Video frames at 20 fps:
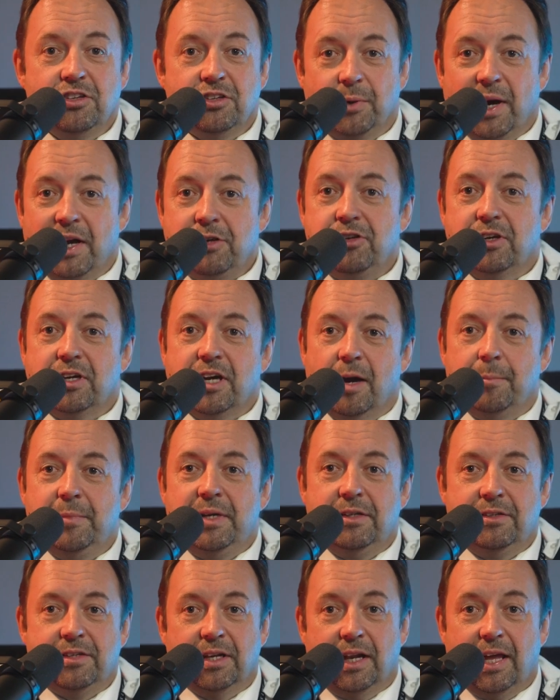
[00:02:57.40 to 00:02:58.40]
So as you're coming
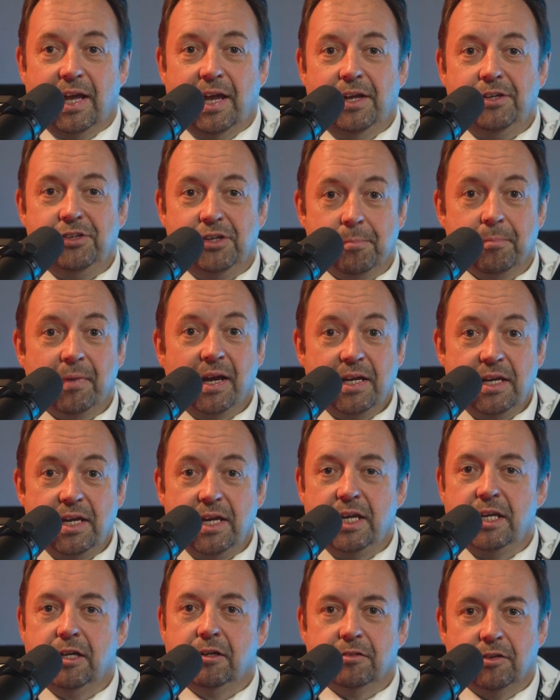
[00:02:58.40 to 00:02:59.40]
into land, you may
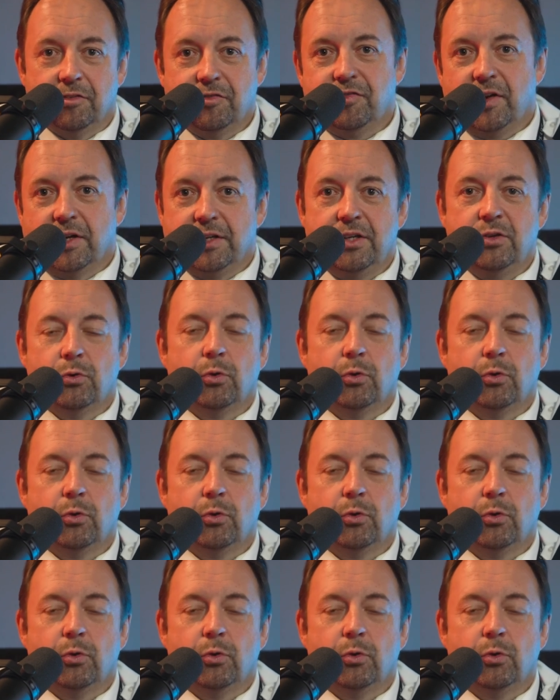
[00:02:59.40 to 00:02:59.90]
hear a funny